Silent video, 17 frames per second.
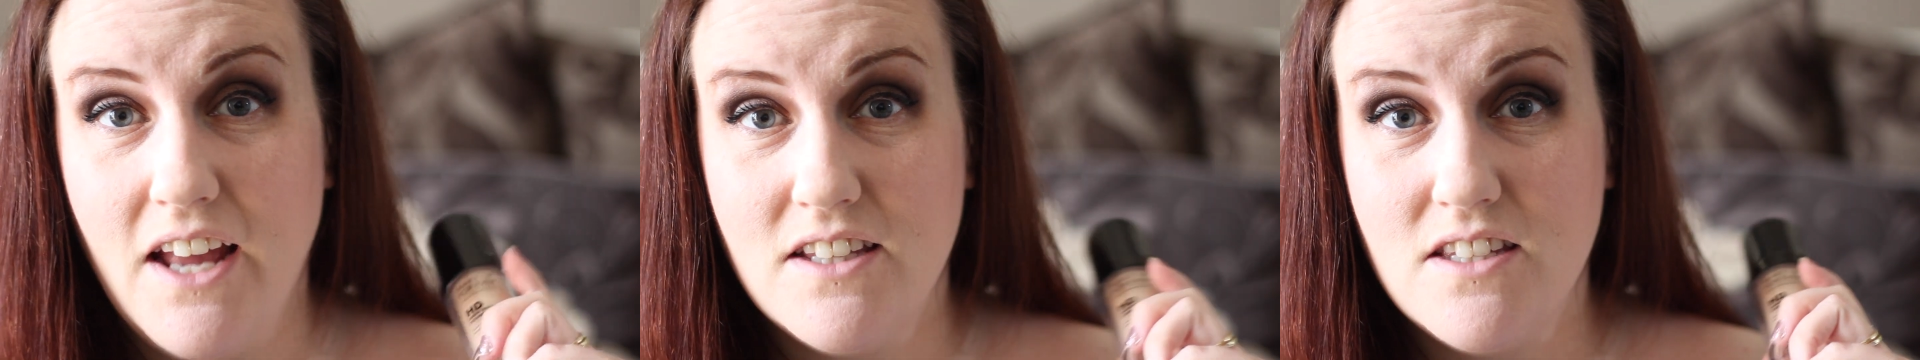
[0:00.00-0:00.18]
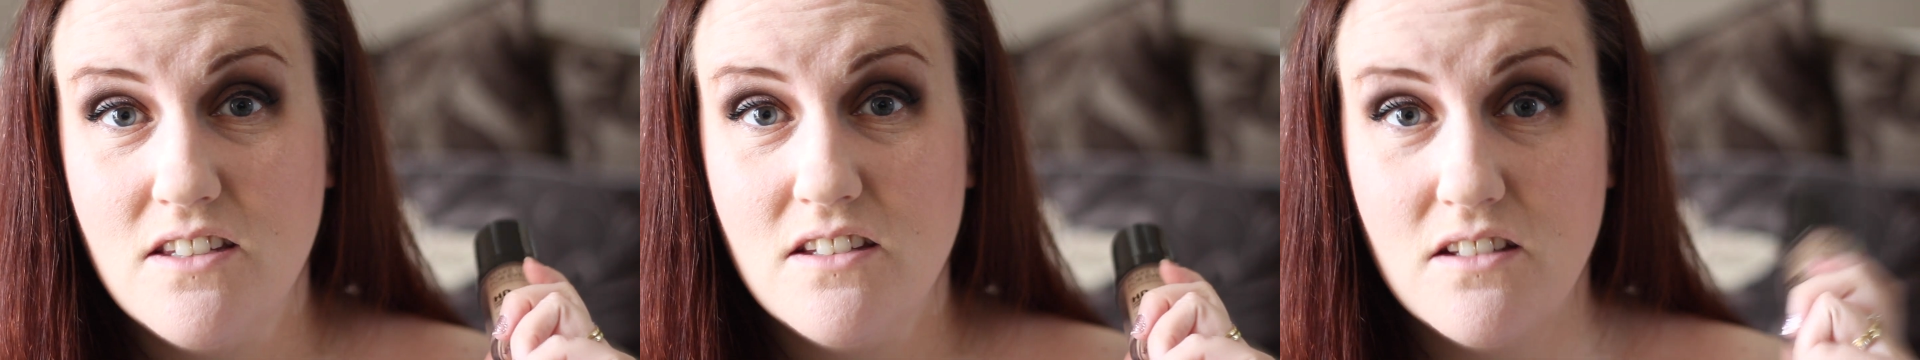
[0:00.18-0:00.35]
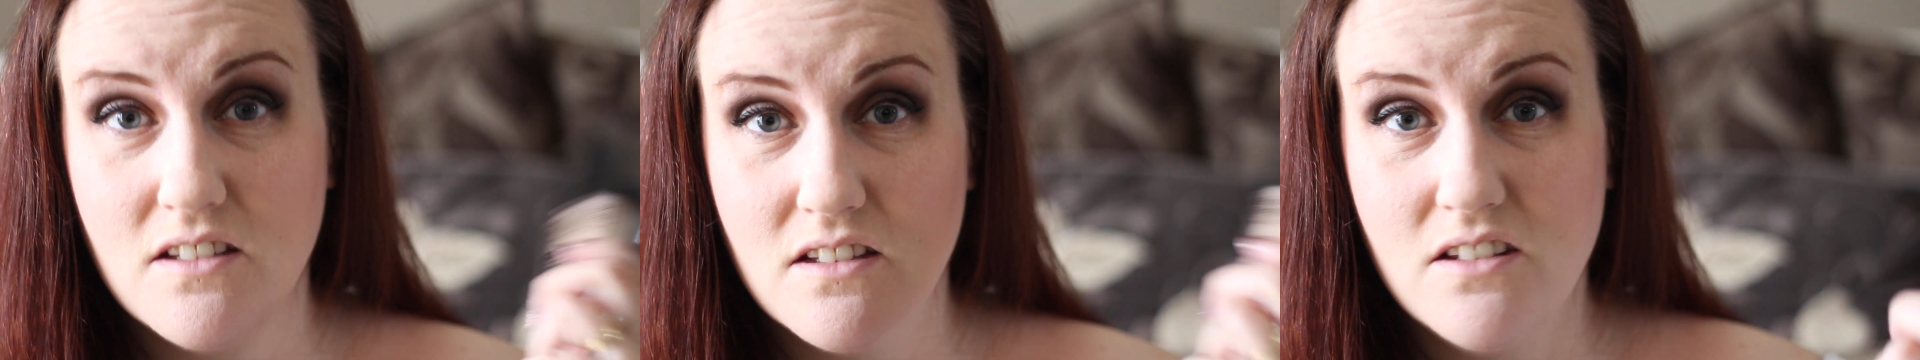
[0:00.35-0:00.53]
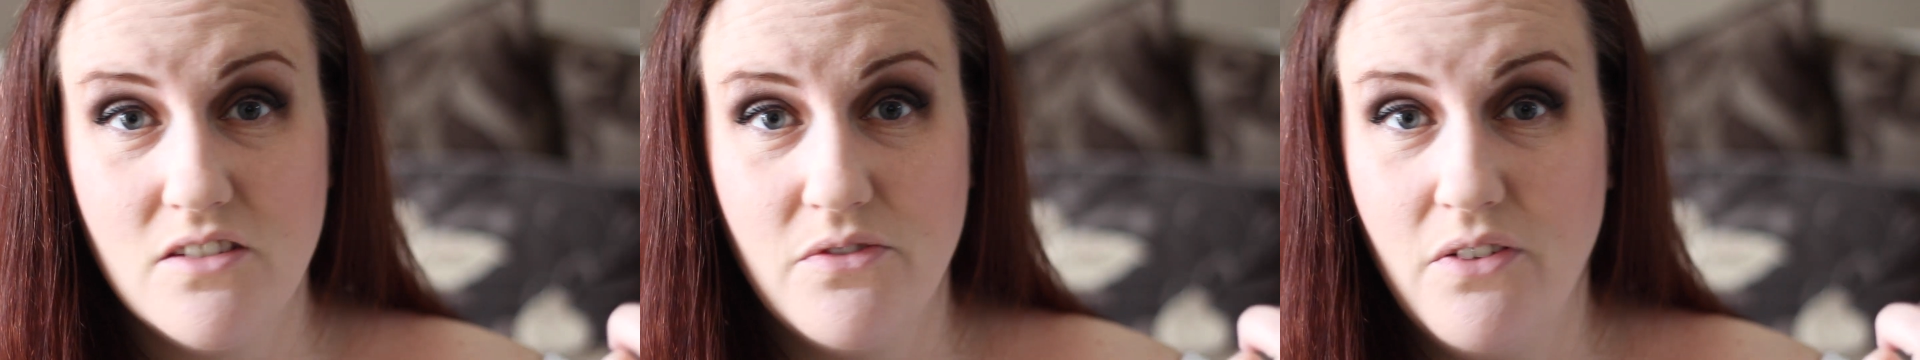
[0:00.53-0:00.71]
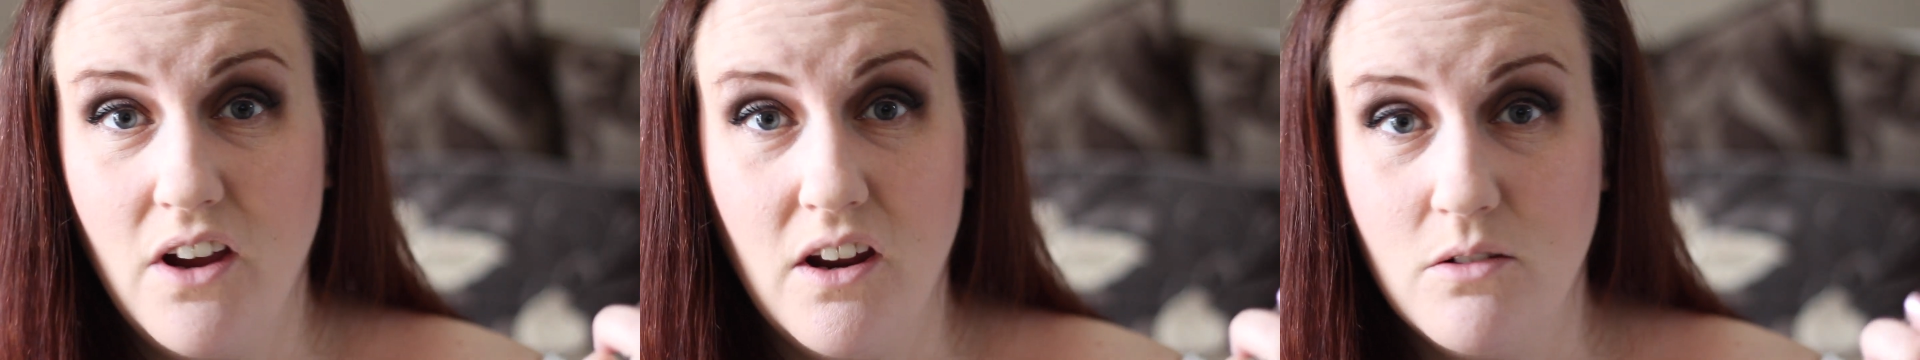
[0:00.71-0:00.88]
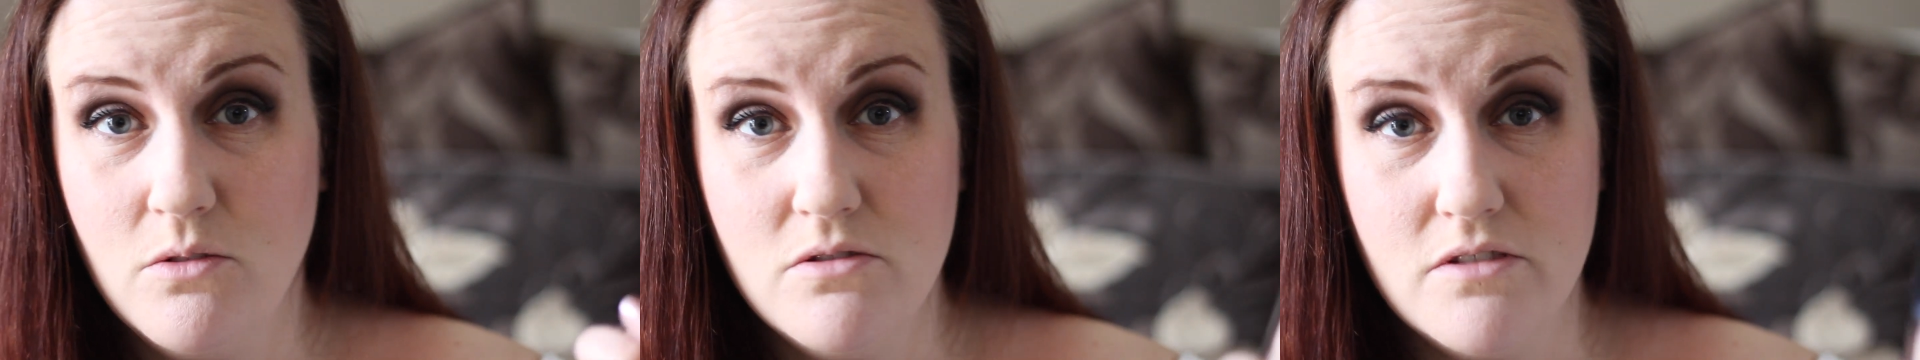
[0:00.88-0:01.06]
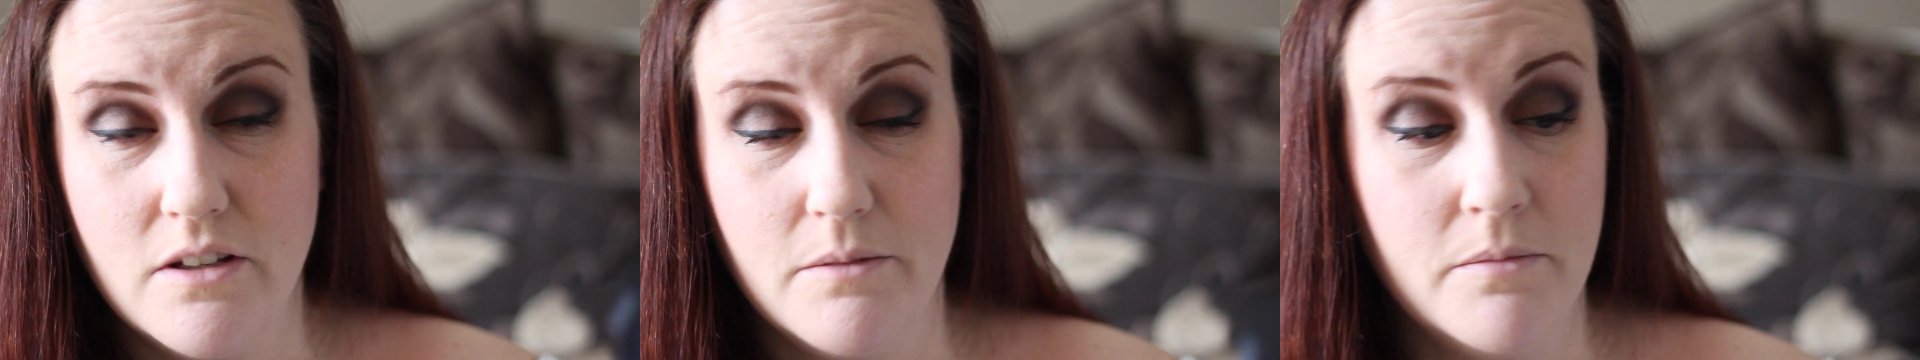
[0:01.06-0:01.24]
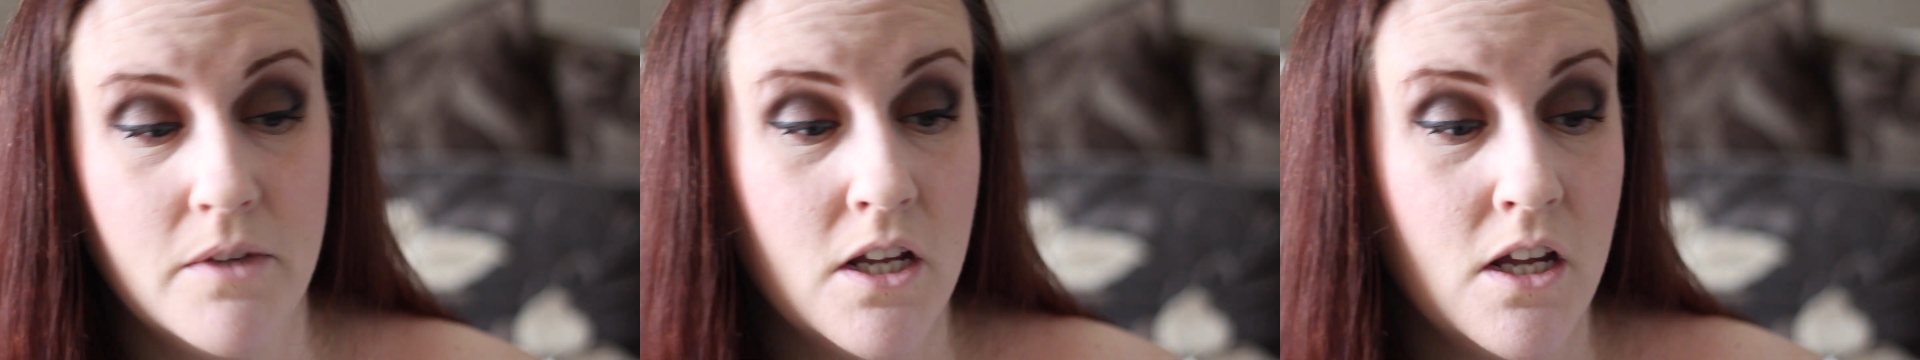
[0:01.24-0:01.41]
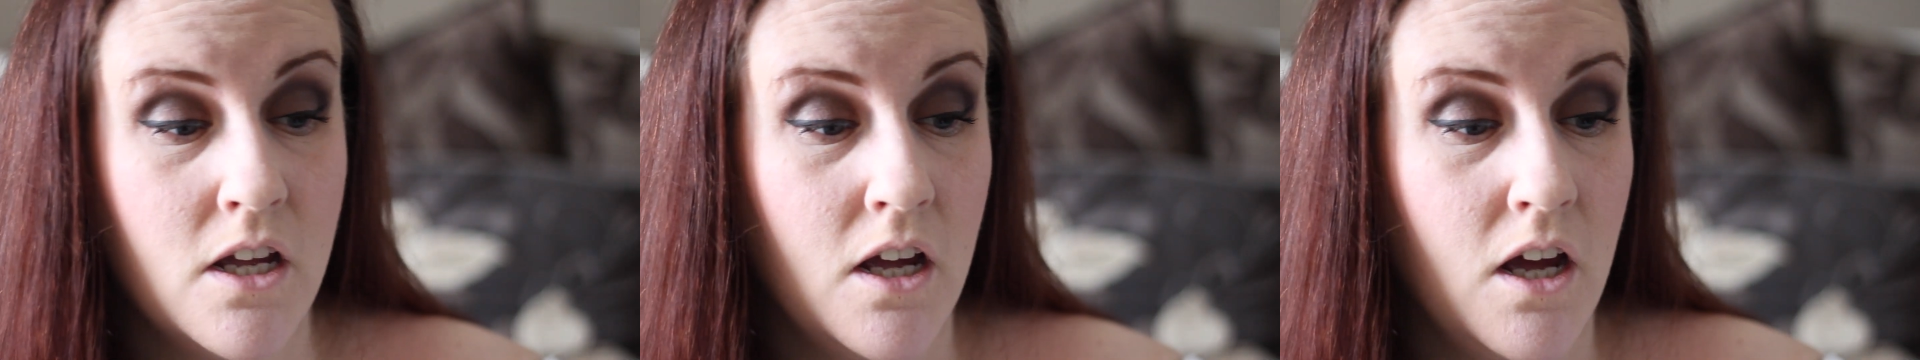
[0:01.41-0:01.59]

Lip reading: It's fucking awesome.